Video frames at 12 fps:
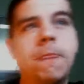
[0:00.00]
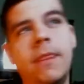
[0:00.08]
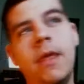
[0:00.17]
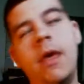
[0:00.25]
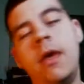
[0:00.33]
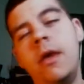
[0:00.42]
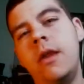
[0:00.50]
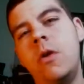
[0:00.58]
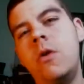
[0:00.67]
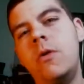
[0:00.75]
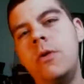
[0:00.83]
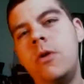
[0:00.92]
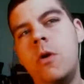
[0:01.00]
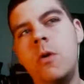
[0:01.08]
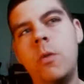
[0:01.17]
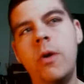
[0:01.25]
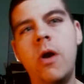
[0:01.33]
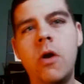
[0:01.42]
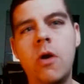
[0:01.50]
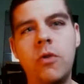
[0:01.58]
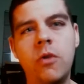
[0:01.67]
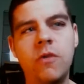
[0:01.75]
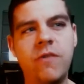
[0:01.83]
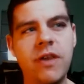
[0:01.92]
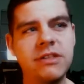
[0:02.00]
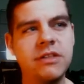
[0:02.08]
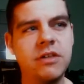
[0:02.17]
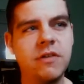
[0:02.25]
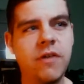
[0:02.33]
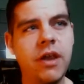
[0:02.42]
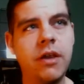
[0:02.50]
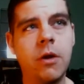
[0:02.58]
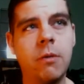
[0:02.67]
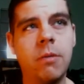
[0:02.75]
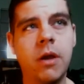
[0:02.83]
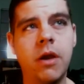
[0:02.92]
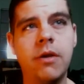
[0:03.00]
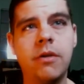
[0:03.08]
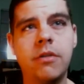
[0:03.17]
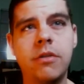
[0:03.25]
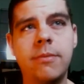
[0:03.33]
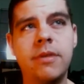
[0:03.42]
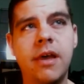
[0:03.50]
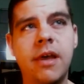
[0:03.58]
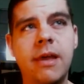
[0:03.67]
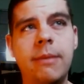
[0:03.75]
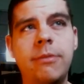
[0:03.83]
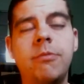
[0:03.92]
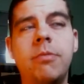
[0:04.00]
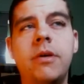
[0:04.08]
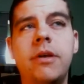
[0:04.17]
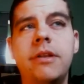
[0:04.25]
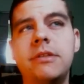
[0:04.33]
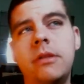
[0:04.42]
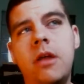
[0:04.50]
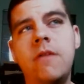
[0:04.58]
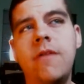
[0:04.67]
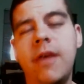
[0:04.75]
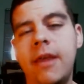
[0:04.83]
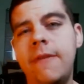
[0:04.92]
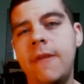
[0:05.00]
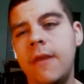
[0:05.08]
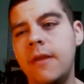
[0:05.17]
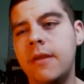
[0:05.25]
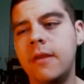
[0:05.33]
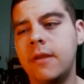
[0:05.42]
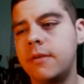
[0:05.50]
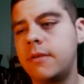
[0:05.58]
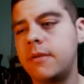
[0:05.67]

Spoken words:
And I know we all go through the phases of hating our parents sometimes, but it's a love-hate thing. And